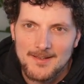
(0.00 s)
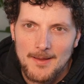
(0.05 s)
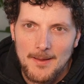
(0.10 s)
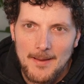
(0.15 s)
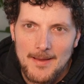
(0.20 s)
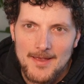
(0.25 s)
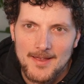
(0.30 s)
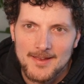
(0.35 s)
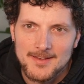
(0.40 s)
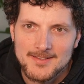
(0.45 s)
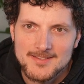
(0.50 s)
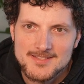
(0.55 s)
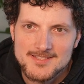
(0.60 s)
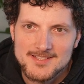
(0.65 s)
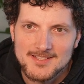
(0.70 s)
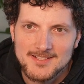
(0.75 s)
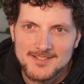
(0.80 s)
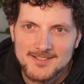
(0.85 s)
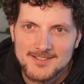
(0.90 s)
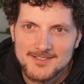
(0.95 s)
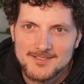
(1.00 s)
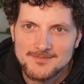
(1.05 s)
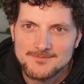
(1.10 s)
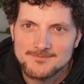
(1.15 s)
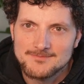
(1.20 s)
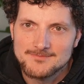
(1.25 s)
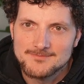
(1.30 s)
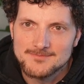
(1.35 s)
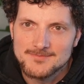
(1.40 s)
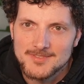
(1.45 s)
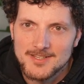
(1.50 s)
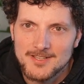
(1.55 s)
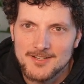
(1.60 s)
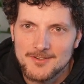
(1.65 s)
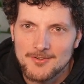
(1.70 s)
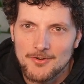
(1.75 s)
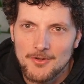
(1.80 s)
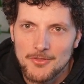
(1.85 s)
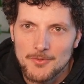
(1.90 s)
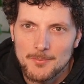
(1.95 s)
And yeah,
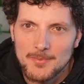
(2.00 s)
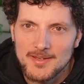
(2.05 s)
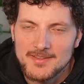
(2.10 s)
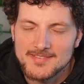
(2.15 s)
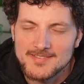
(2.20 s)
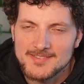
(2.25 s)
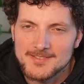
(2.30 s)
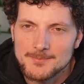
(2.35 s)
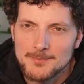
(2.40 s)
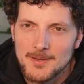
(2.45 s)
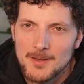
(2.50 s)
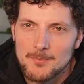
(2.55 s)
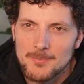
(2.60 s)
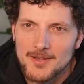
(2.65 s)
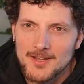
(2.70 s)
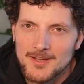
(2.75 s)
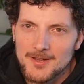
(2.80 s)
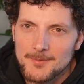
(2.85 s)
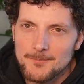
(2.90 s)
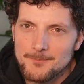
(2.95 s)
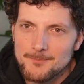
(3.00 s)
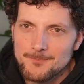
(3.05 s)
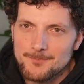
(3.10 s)
all the best. Bye-bye.